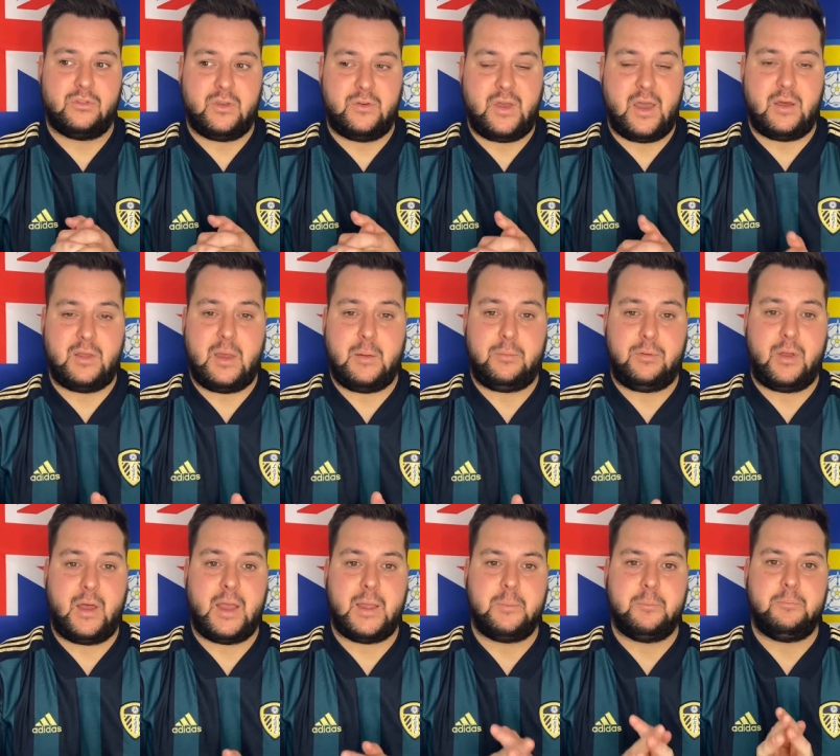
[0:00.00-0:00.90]
of how they're
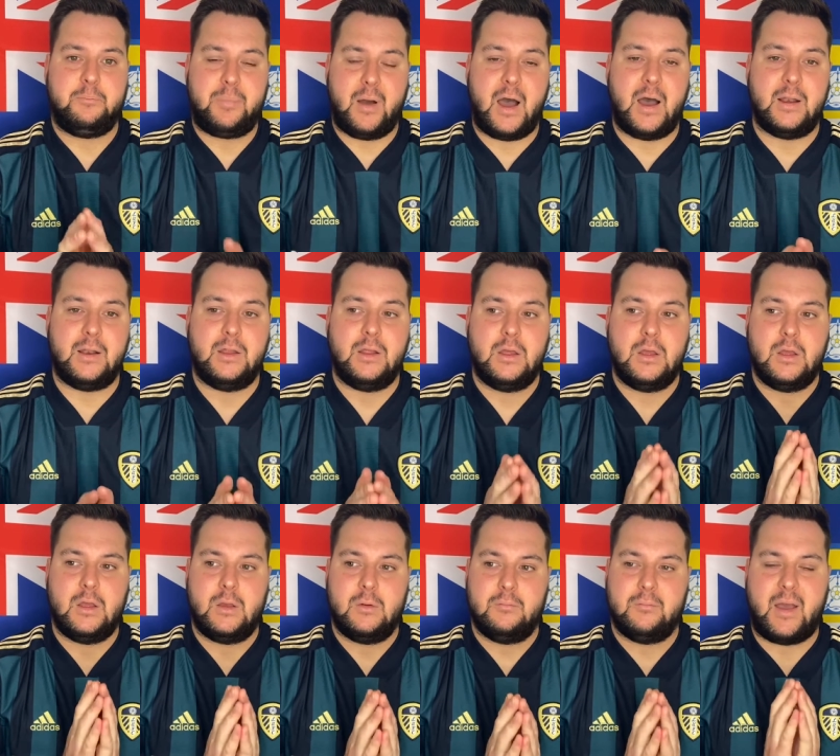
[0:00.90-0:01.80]
playing. But
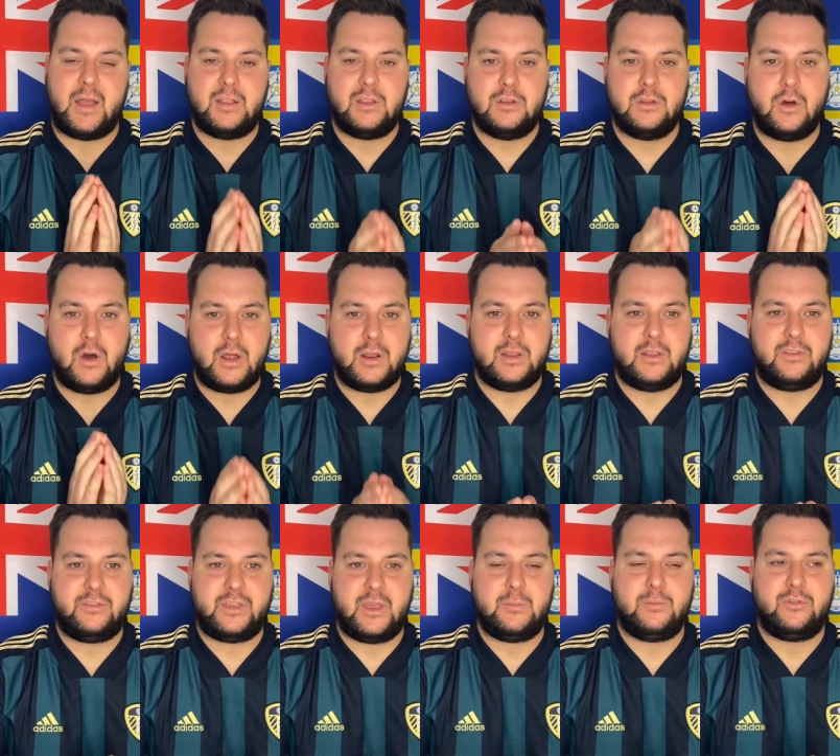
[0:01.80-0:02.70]
Man United
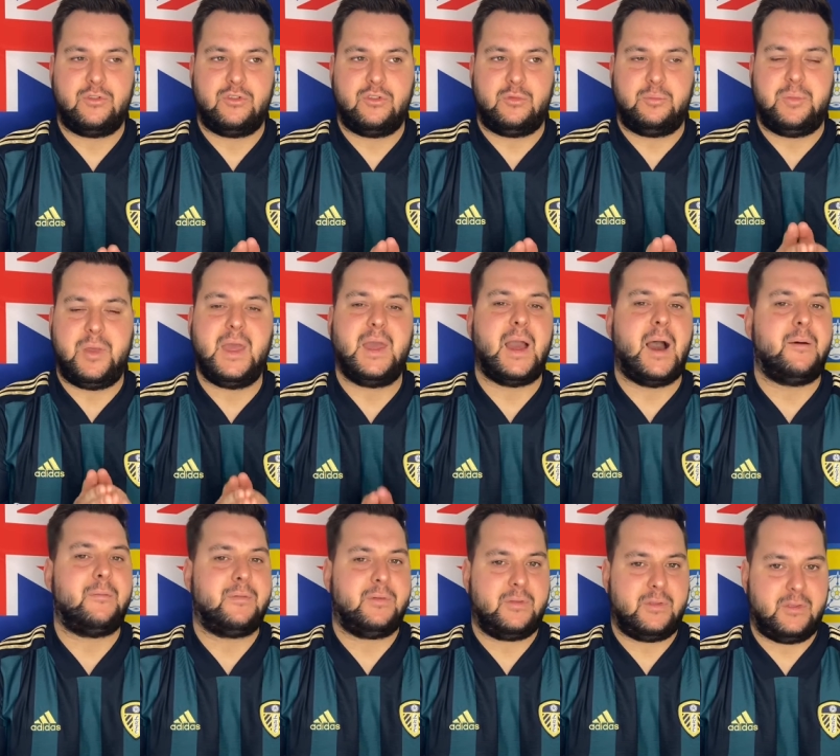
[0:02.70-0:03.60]
seem to just pick
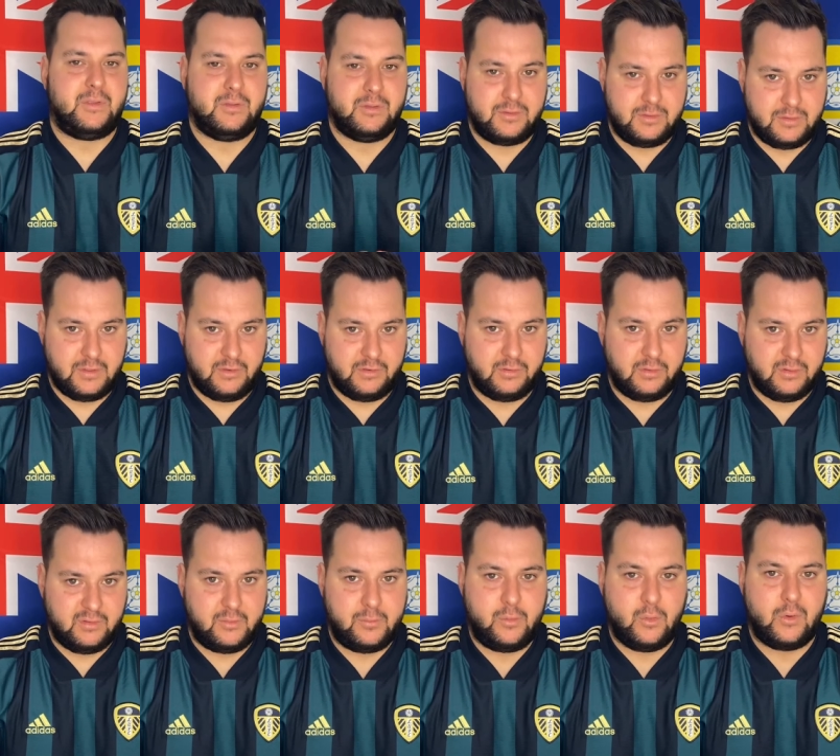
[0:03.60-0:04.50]
up for this
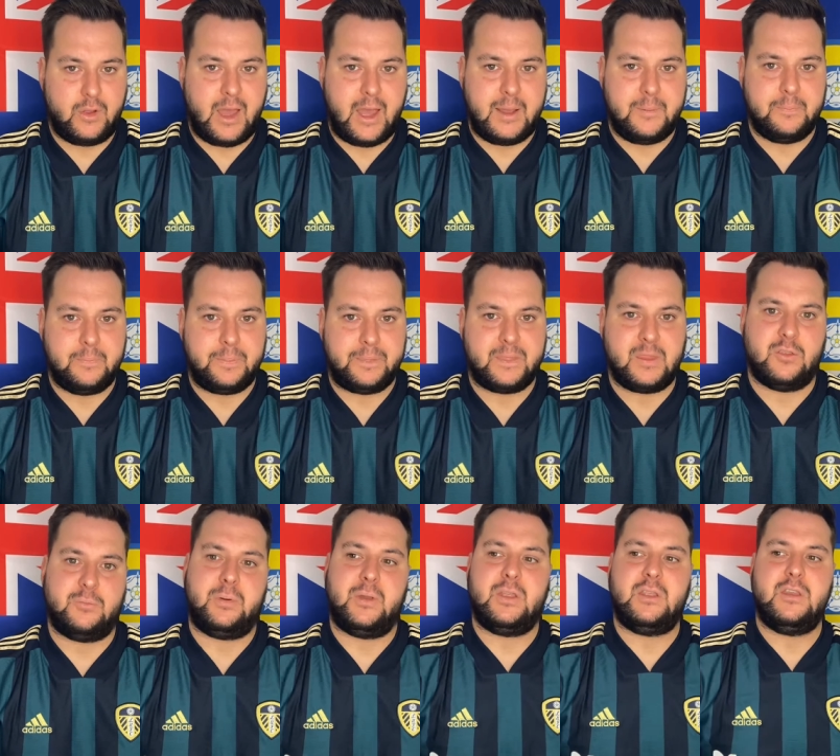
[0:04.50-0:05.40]
Liverpool game. There's
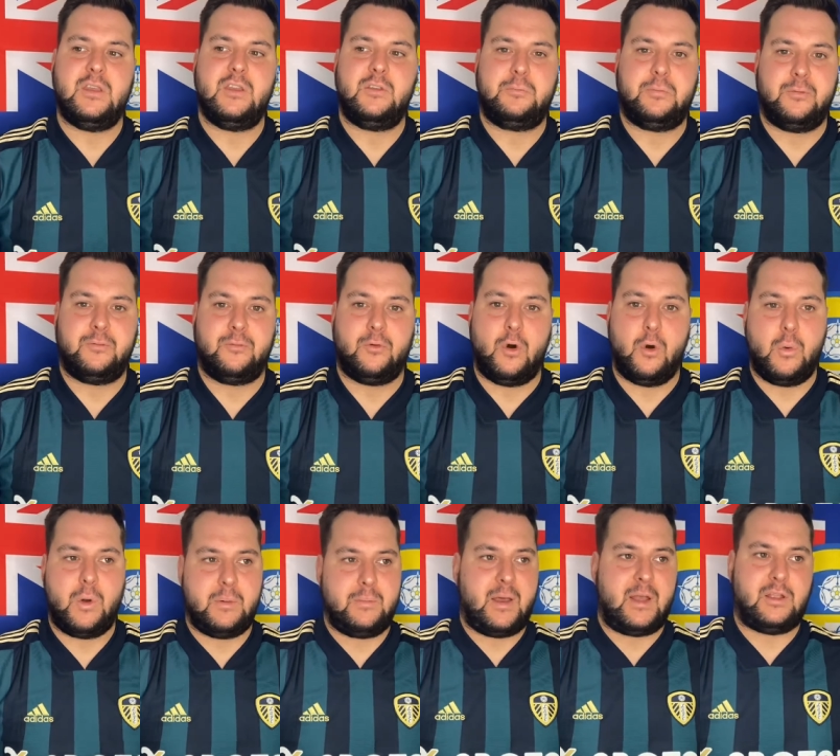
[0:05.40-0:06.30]
been years before
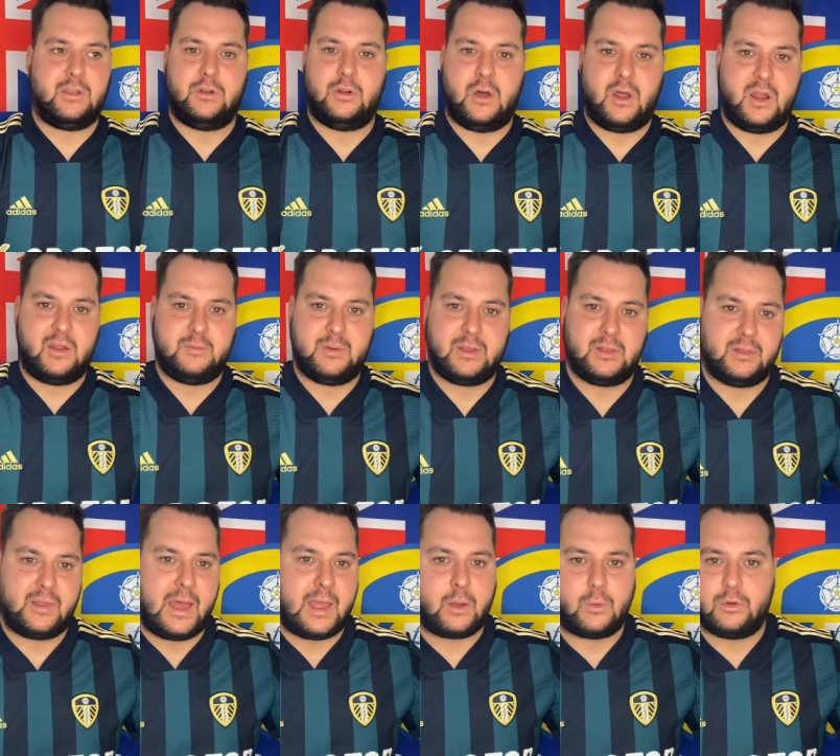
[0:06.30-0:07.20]
where Man United have been
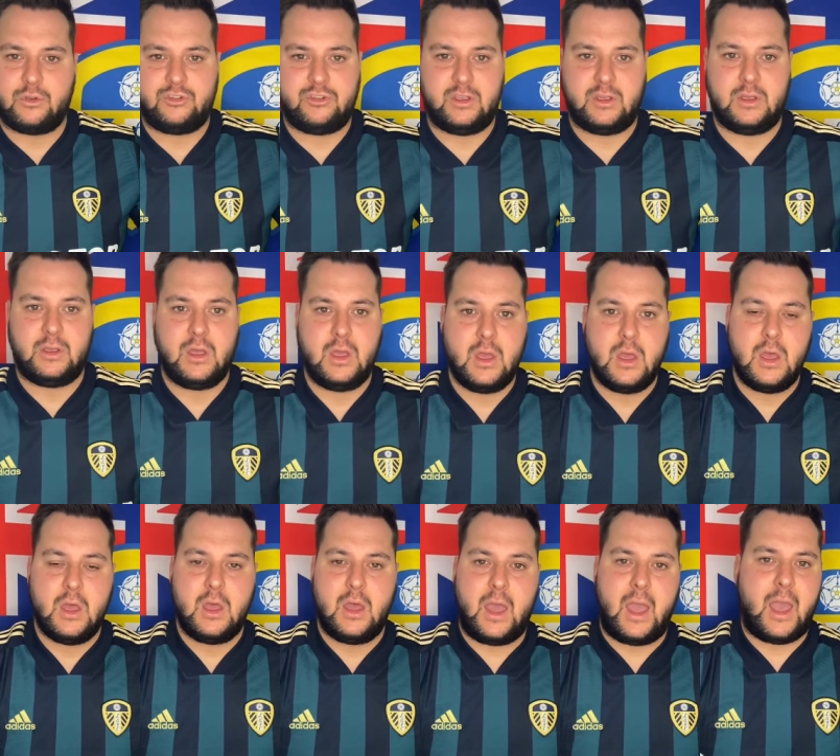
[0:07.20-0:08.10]
languishing
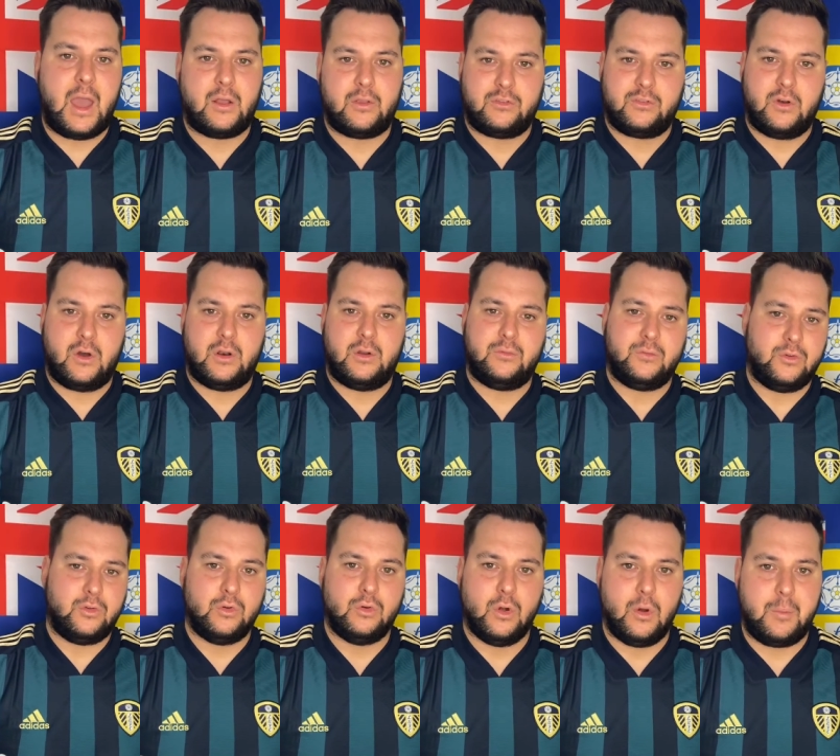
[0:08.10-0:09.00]
outside of
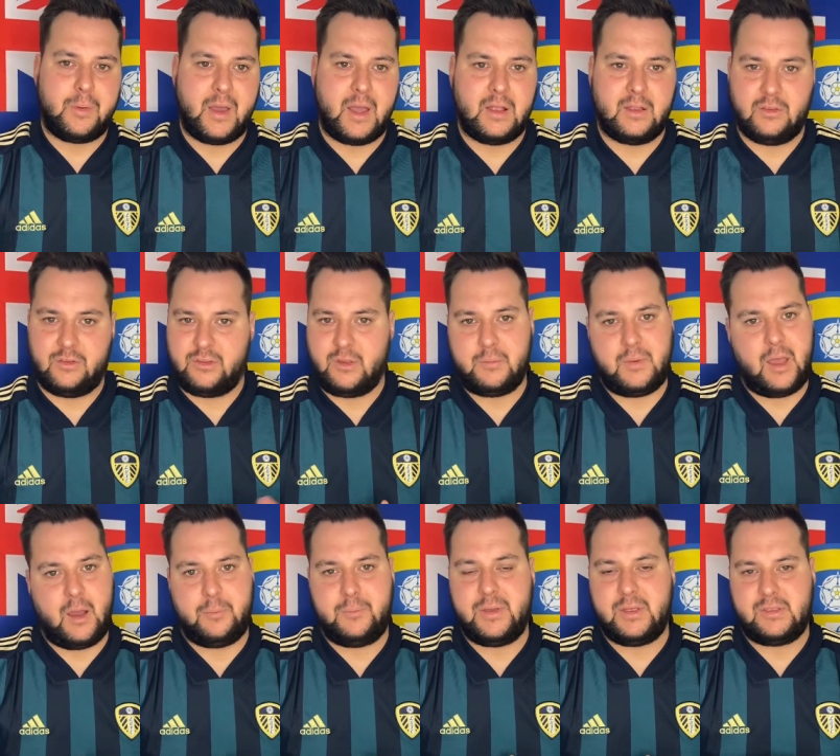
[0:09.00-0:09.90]
Europe and
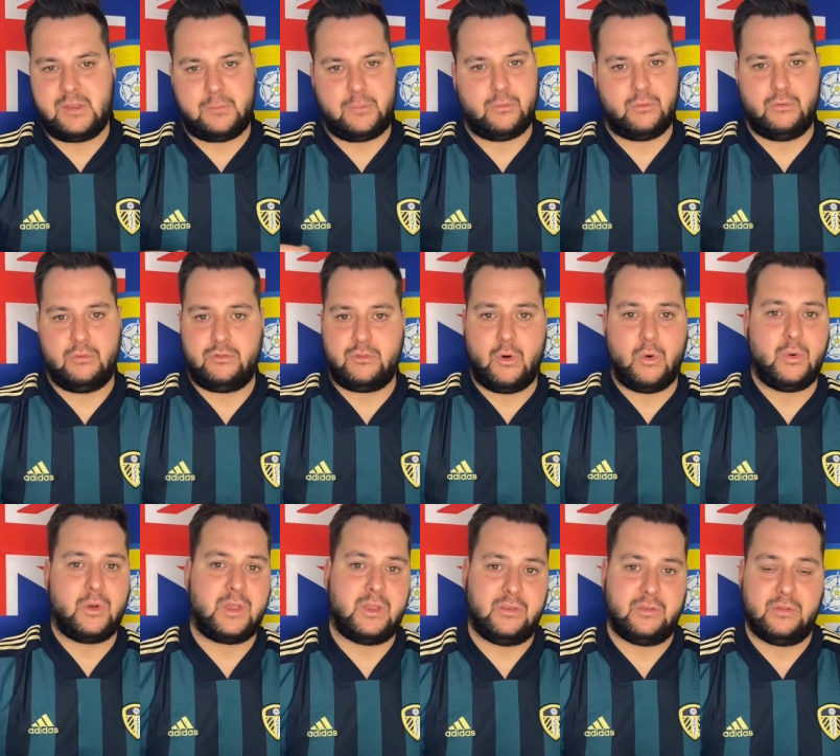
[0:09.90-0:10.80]
somehow picked up a result
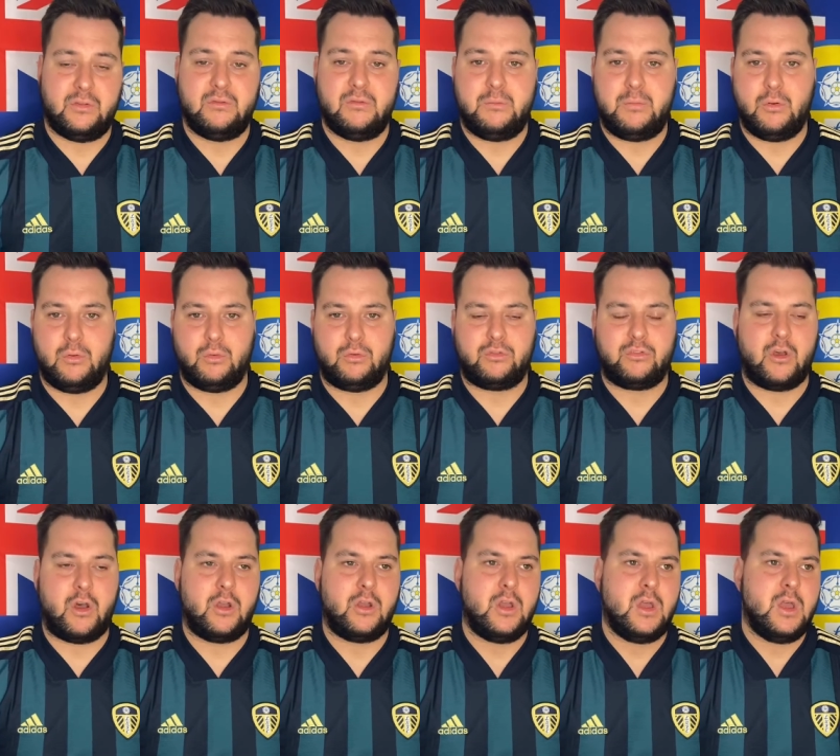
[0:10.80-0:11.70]
against Liverpool.
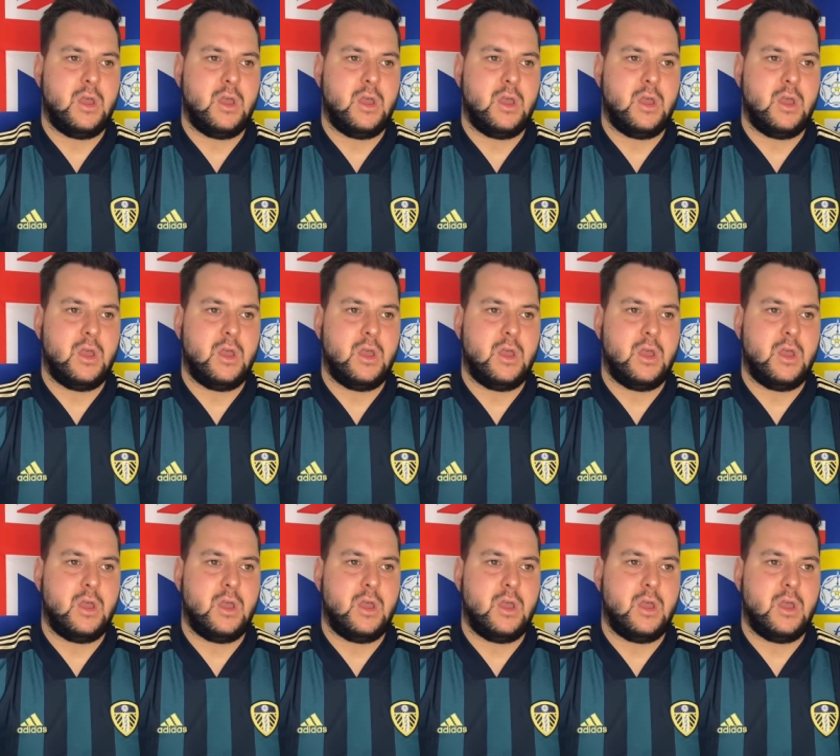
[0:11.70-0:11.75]
So,